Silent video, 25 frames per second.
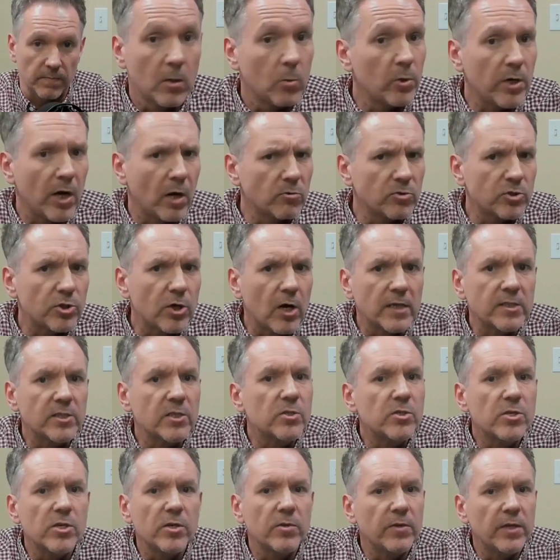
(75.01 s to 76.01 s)
We don't try to
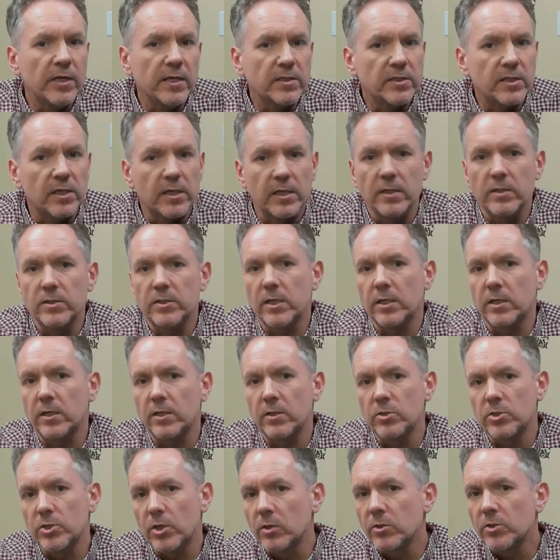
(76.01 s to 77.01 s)
do these things in
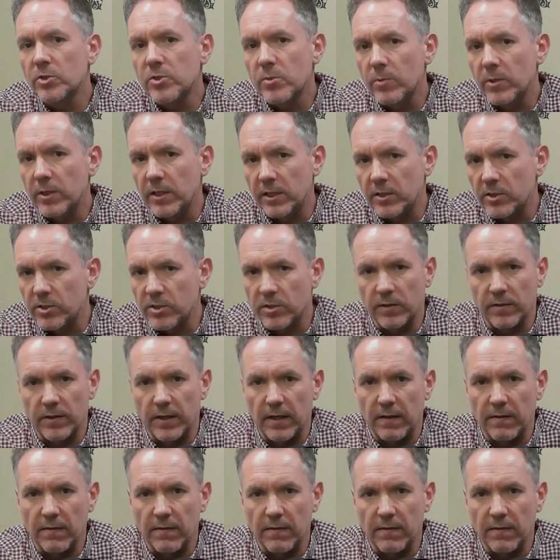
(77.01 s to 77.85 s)
conjunction with each other.